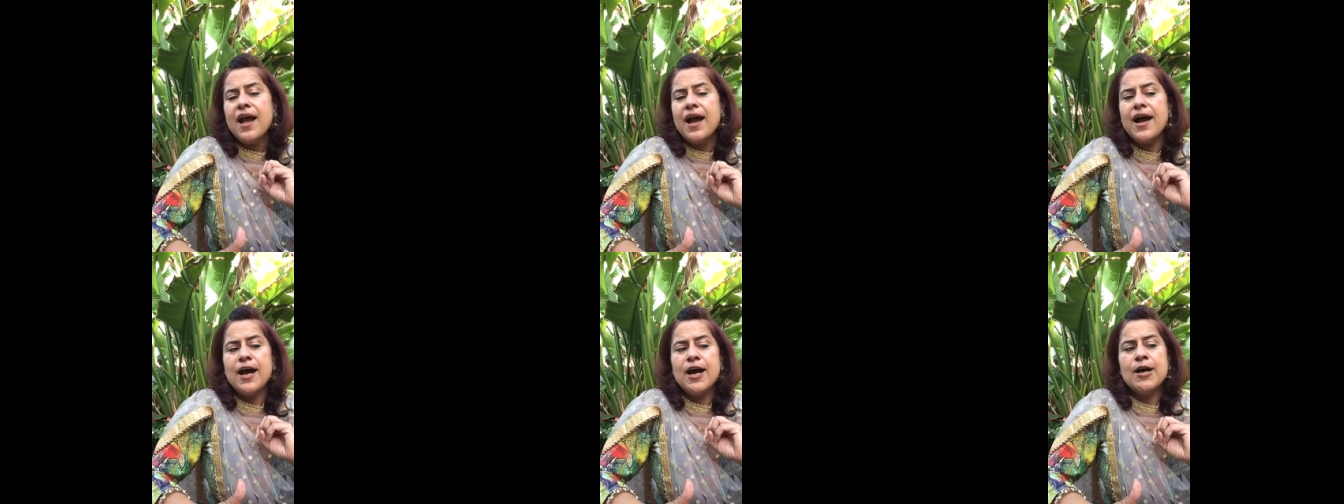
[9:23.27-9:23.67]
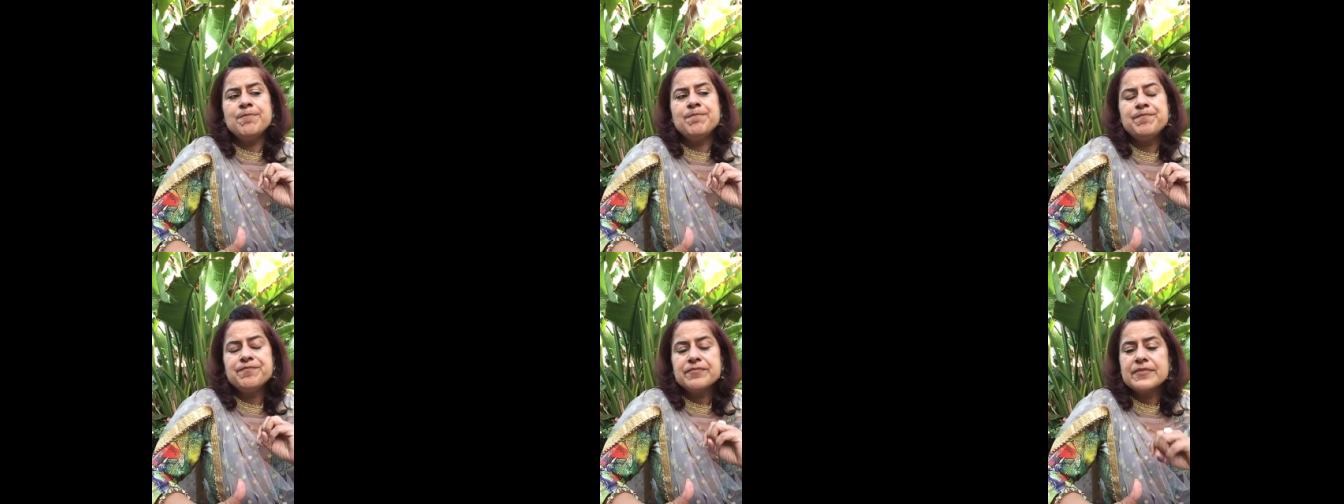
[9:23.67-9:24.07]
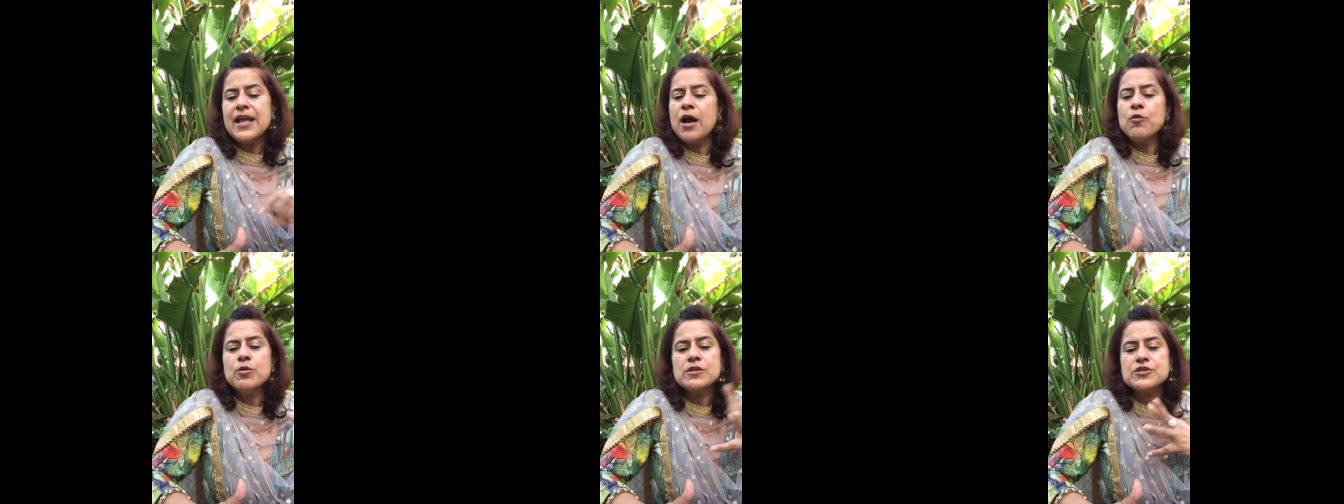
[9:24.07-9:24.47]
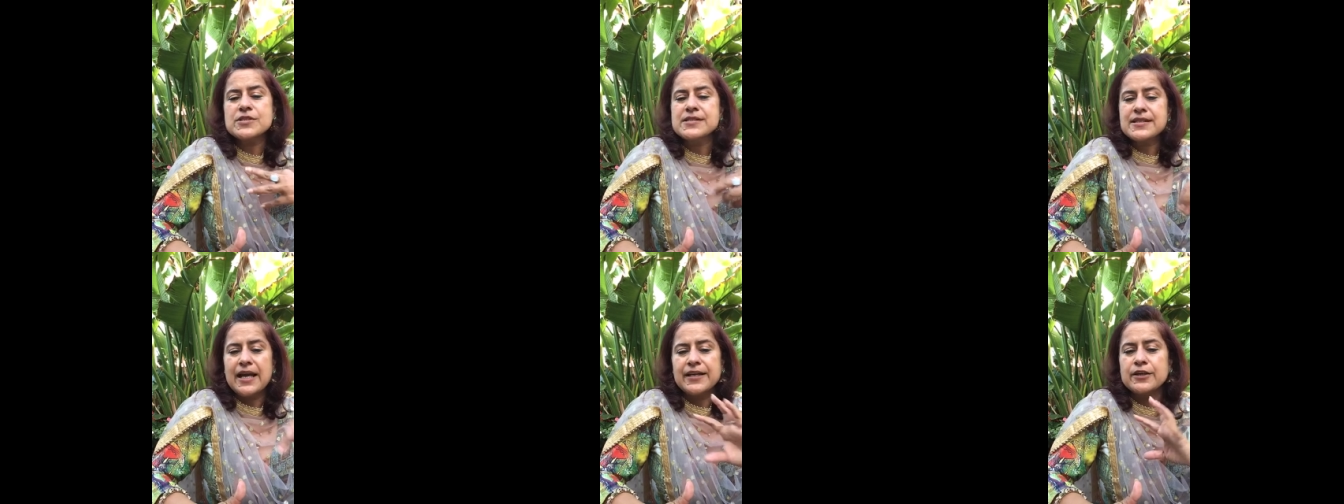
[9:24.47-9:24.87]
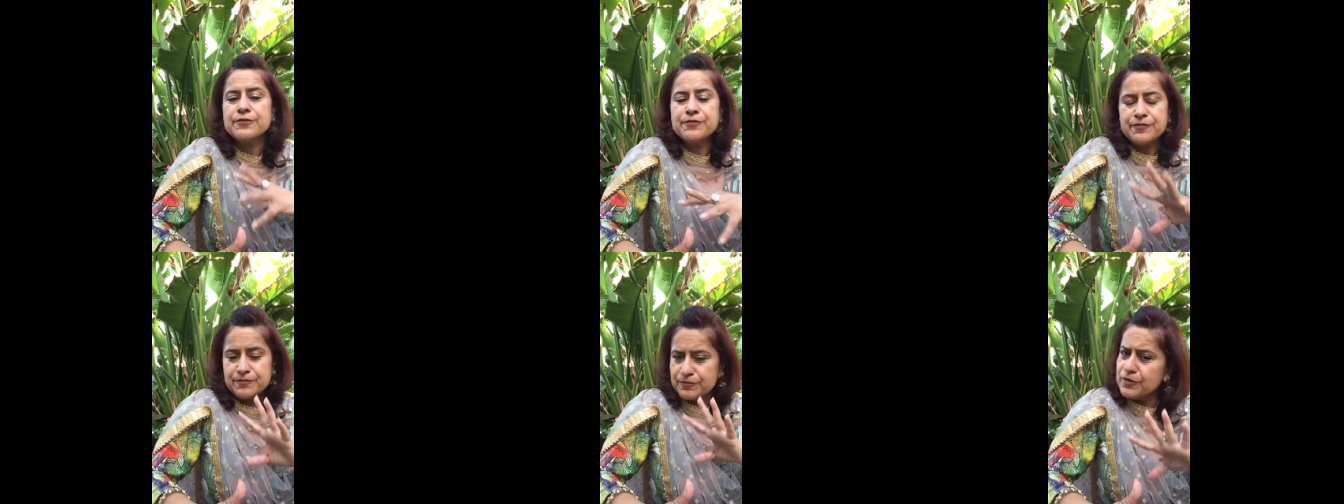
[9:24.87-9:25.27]
we'll just
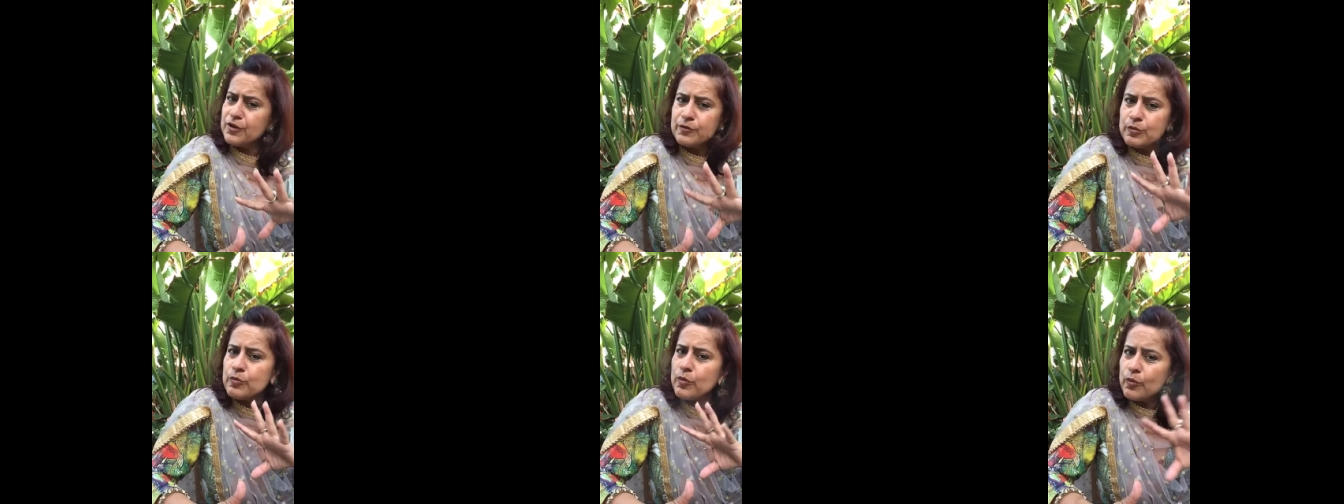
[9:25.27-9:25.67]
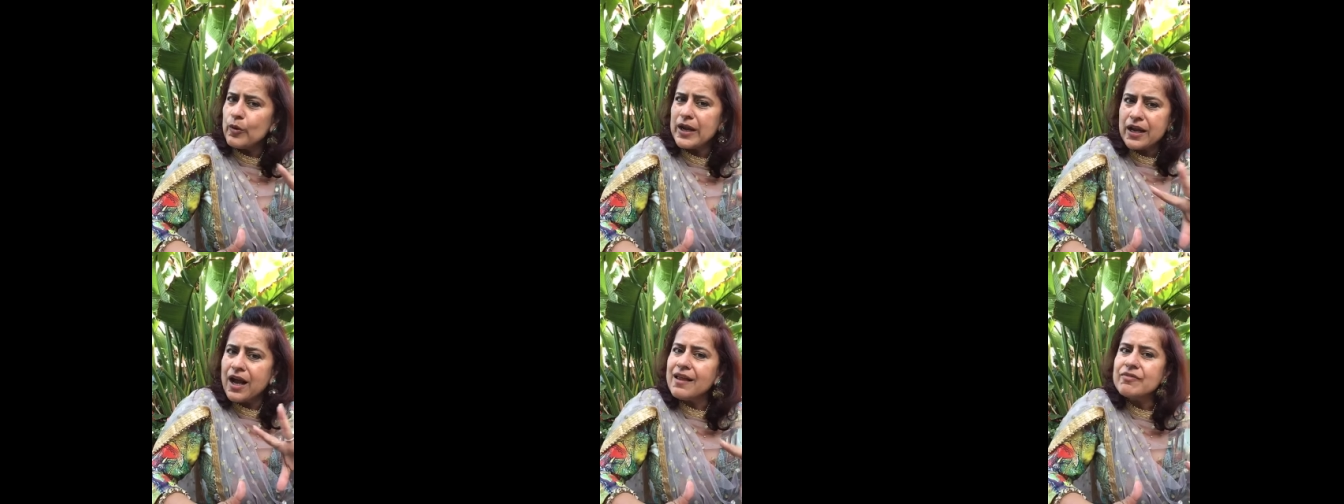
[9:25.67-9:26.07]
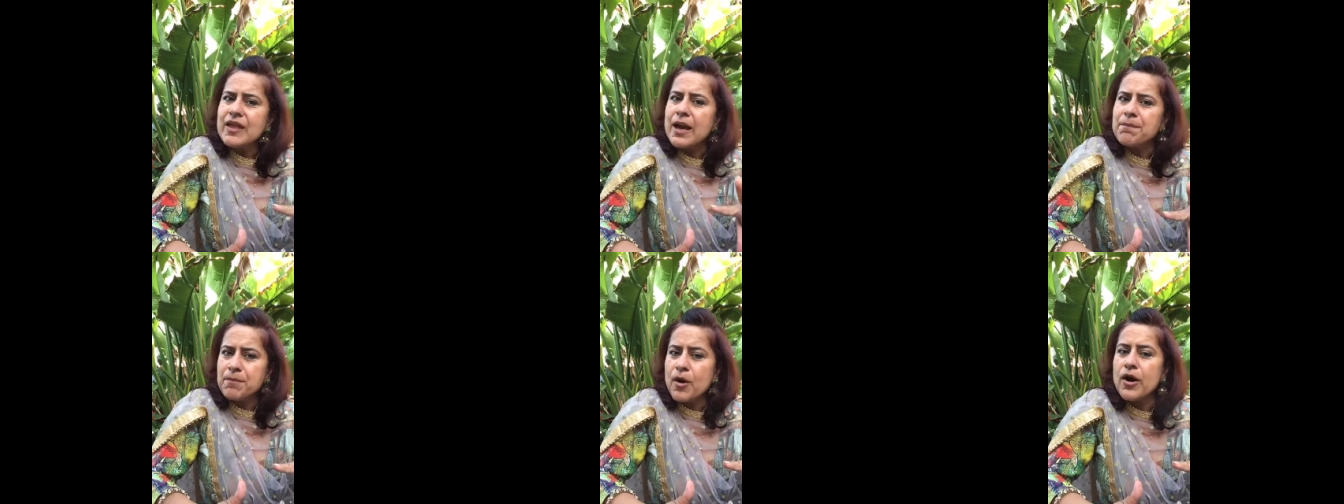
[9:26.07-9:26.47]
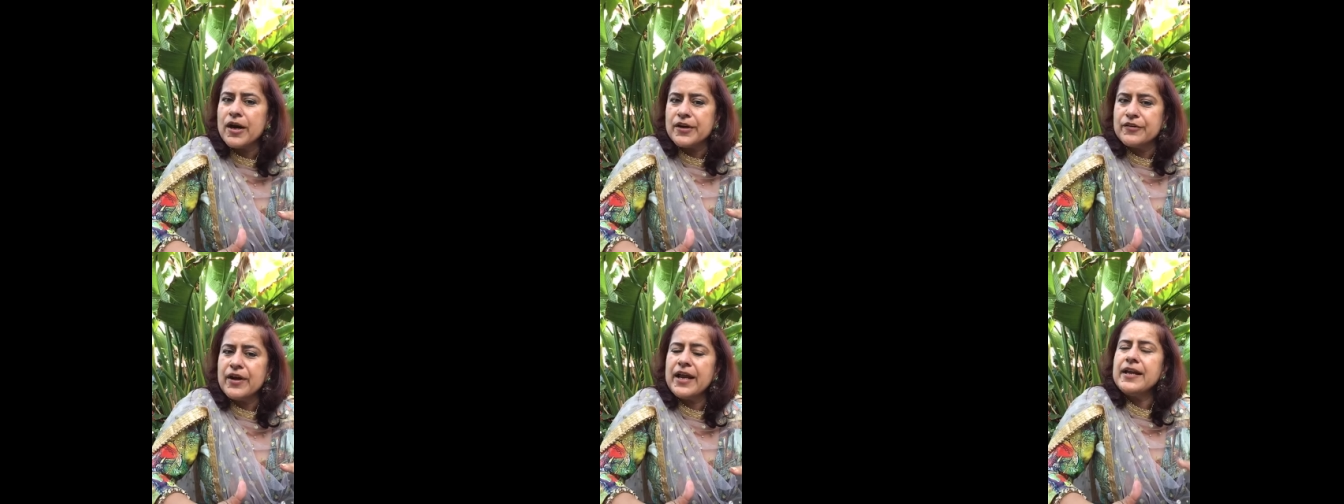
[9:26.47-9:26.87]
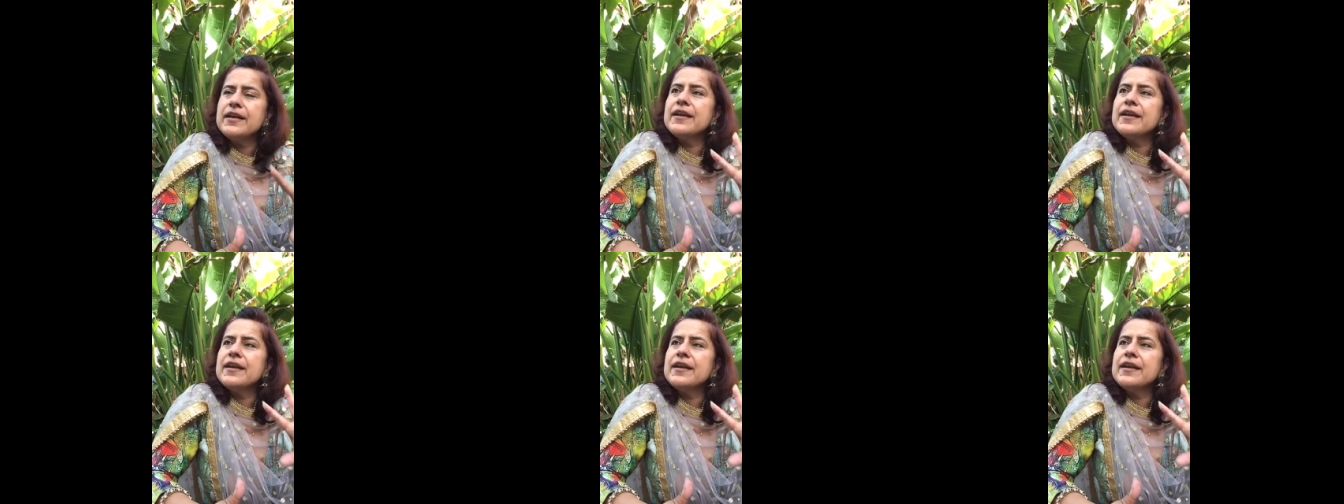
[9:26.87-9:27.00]
we got that part, right?